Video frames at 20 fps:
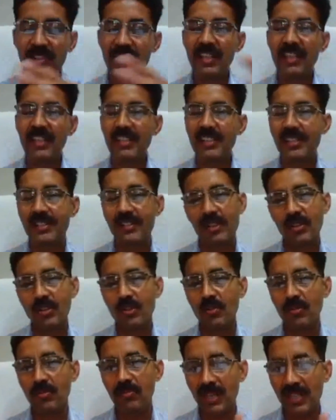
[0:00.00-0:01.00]
everything is you
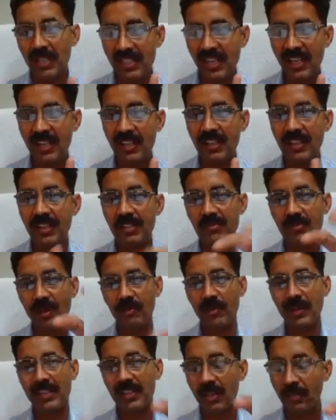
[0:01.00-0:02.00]
know maintained in this
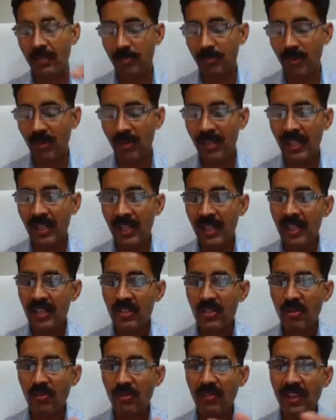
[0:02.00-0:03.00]
webex report
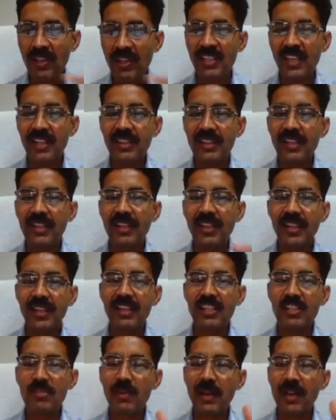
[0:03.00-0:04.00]
so we'll take that
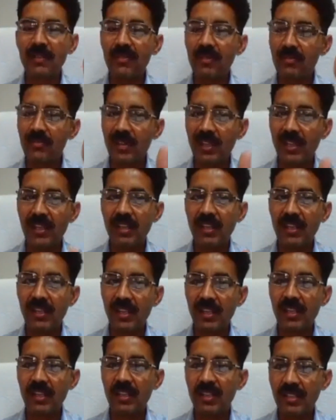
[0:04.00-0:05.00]
Dennis part from the
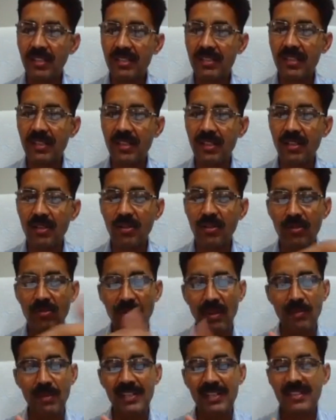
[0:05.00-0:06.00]
uh, this uh, you know
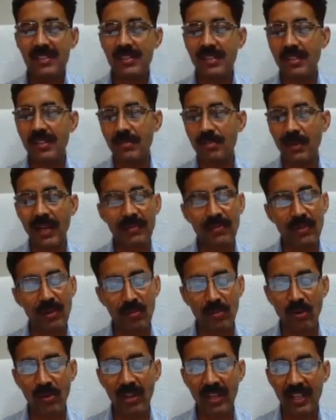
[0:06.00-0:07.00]
WebEx uh,
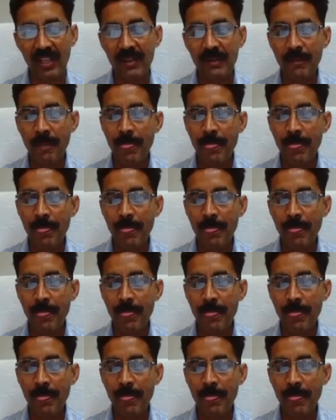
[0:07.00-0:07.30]
platform only.